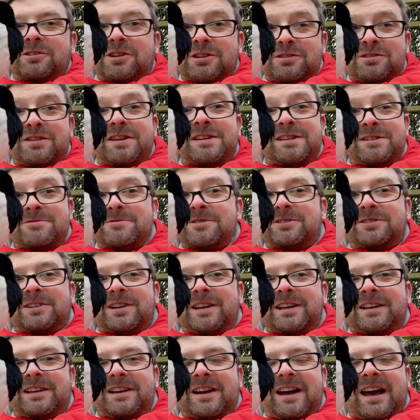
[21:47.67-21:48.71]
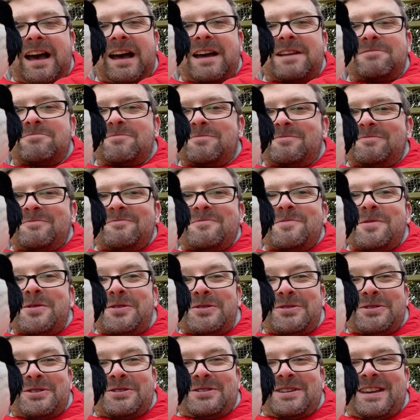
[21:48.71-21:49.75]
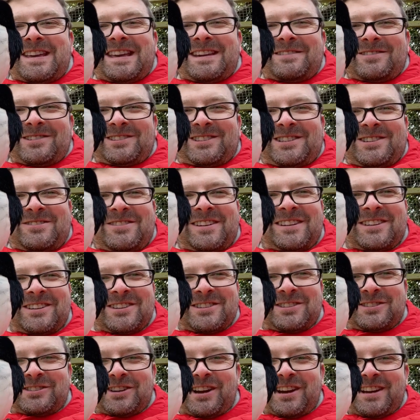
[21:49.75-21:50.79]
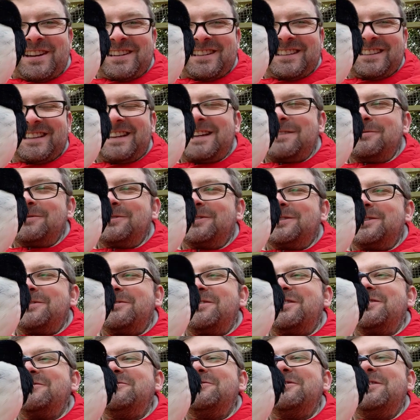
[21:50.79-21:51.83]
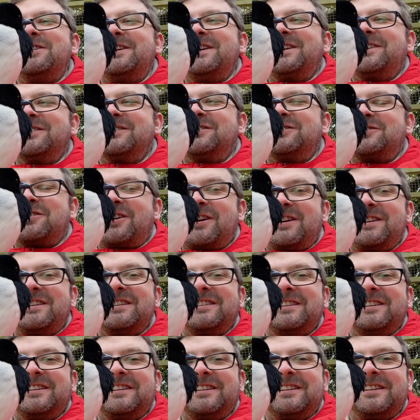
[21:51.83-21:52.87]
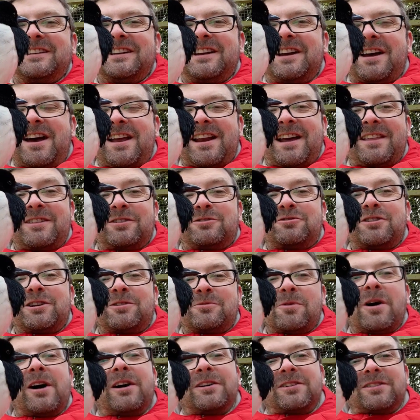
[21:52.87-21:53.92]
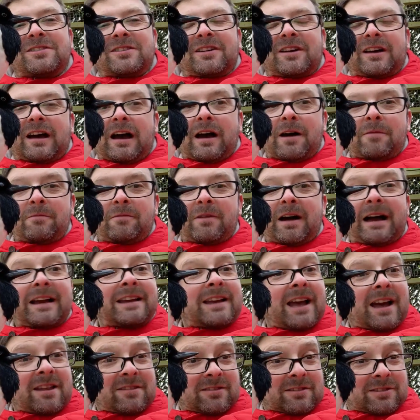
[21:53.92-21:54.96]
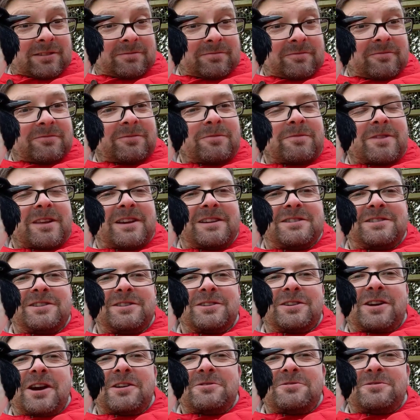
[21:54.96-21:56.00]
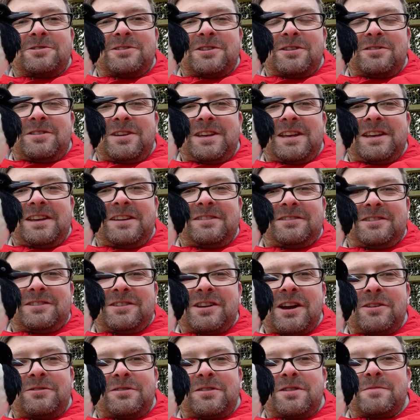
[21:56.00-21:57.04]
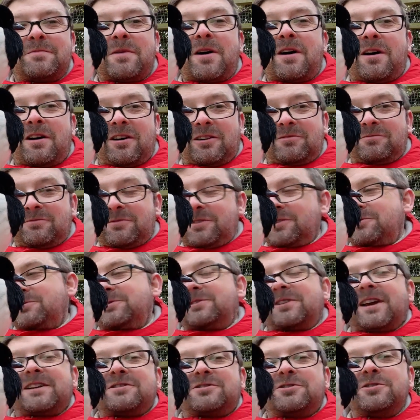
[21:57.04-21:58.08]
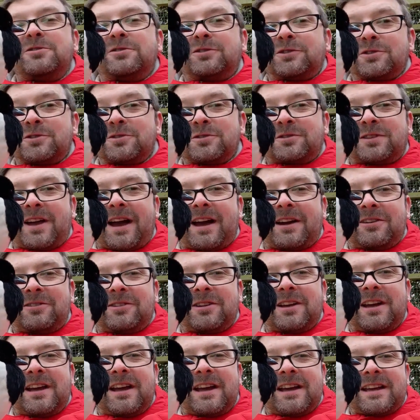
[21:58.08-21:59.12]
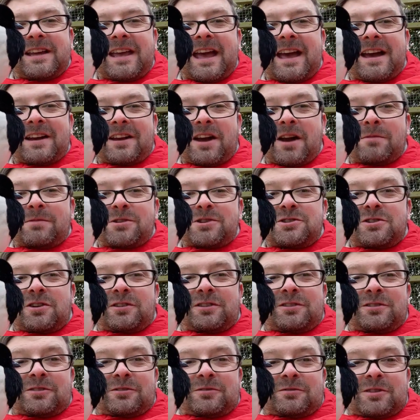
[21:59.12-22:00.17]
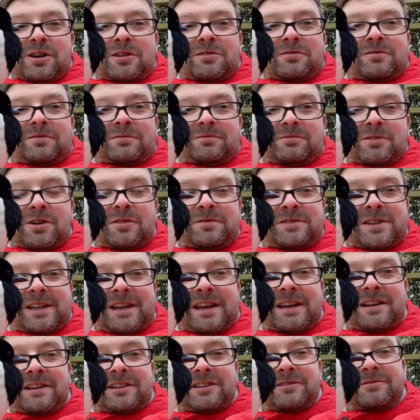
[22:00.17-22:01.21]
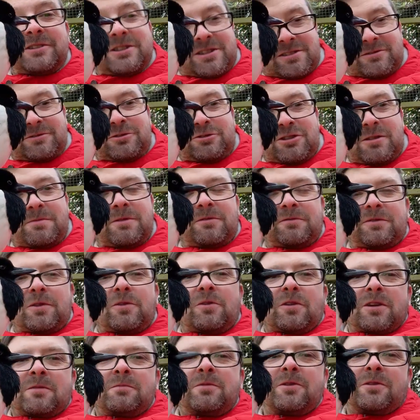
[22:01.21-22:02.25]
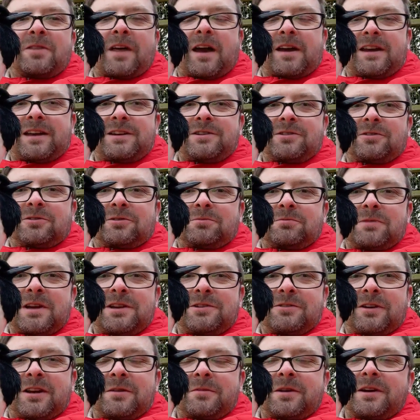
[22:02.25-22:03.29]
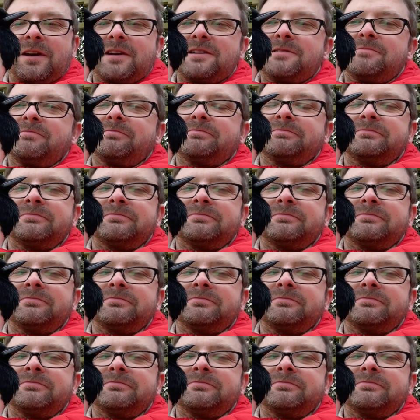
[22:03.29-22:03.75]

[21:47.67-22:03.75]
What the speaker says: continuously, and boy, he was doing a good trade. He was doing a really good trade. And like the trick was, I gather, to go to the bar that was like 2 stores down, get a couple of shots of tequila and trip and fall and put that in your lemonade.